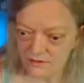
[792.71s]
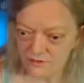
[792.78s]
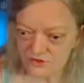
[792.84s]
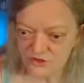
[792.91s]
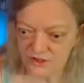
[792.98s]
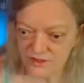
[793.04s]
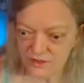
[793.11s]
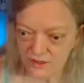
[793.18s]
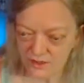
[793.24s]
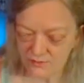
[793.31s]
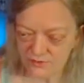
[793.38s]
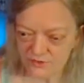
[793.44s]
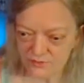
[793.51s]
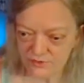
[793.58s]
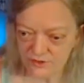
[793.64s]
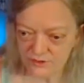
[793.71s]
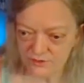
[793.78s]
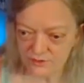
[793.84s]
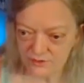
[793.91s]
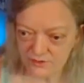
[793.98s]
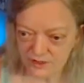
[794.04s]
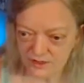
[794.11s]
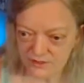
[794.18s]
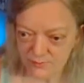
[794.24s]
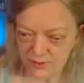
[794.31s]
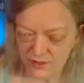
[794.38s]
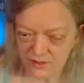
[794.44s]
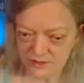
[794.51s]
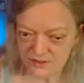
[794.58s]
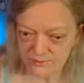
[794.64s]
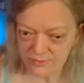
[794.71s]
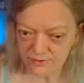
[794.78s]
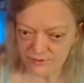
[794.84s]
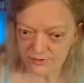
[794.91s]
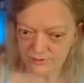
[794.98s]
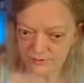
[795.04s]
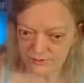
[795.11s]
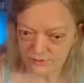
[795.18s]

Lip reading: she thought it was real. That's possible.